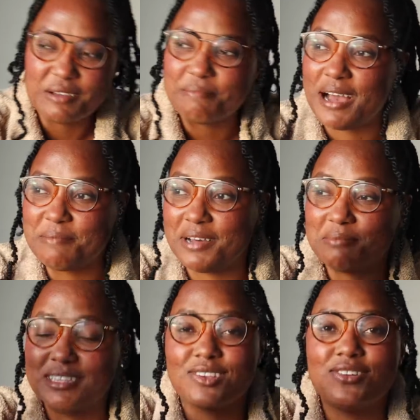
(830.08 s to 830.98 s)
My
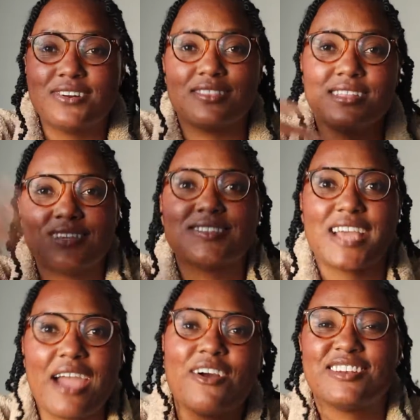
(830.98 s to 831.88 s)
mom is older than these
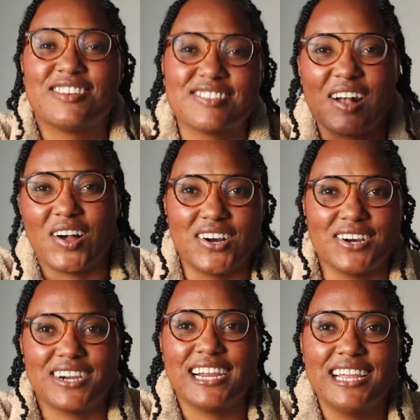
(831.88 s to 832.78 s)
characters
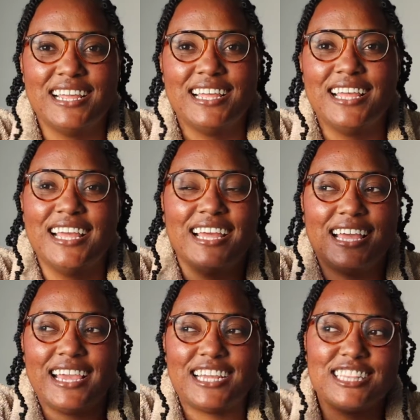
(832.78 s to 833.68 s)
are
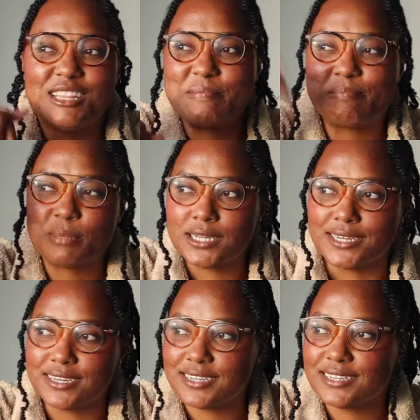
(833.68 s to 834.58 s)
in the
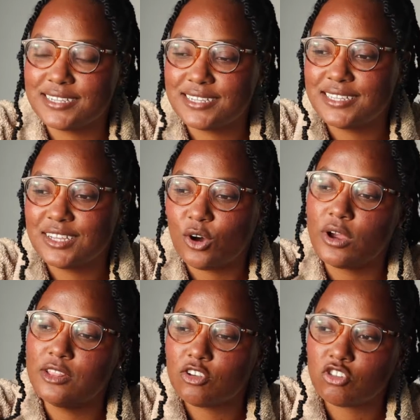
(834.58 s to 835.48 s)
book
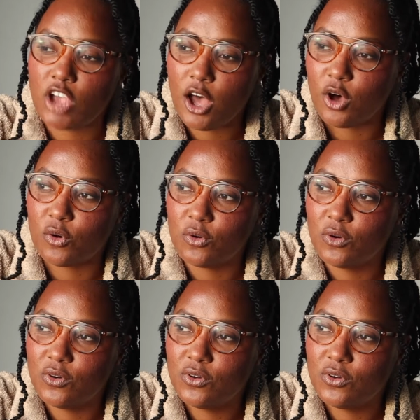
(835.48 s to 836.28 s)
or in the show.